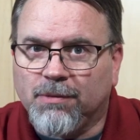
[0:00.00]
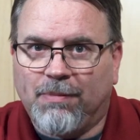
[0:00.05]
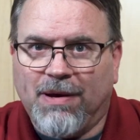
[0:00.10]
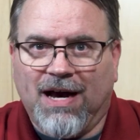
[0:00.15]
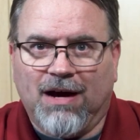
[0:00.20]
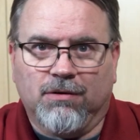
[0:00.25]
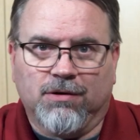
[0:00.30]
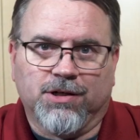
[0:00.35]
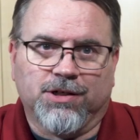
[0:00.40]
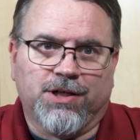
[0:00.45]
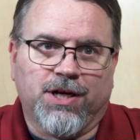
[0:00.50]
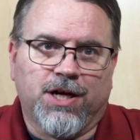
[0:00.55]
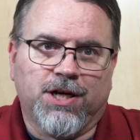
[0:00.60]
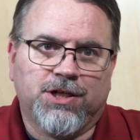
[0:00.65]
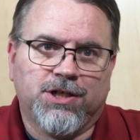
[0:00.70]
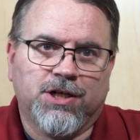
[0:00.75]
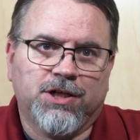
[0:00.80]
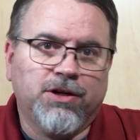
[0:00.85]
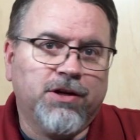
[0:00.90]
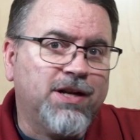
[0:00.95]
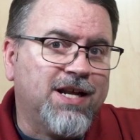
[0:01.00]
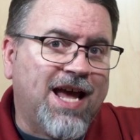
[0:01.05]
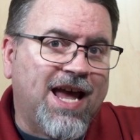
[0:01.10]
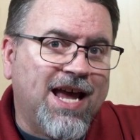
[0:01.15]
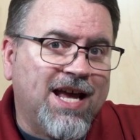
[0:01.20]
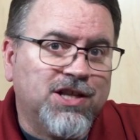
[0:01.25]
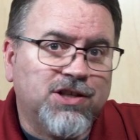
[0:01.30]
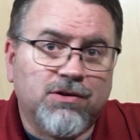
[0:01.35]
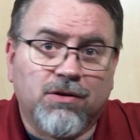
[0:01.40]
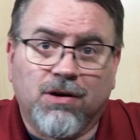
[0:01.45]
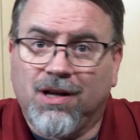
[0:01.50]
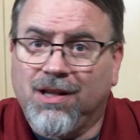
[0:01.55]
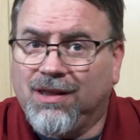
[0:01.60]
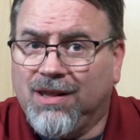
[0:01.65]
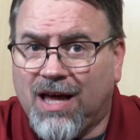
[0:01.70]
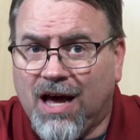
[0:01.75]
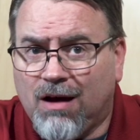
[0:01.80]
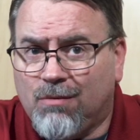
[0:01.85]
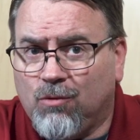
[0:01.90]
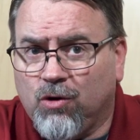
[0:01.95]
a power station, you need to answer a
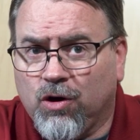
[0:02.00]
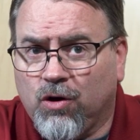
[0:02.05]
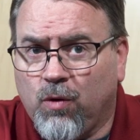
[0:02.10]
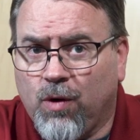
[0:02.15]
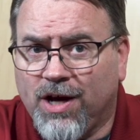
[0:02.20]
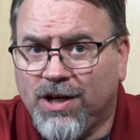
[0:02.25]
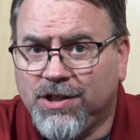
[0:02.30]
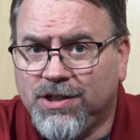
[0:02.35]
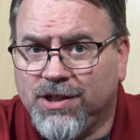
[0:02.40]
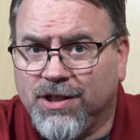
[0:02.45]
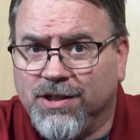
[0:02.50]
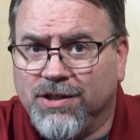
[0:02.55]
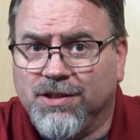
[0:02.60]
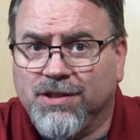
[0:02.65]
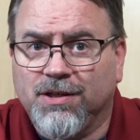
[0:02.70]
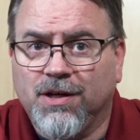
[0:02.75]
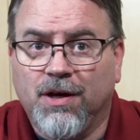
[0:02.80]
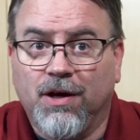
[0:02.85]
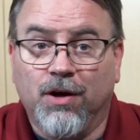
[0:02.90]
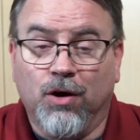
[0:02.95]
lot more questions.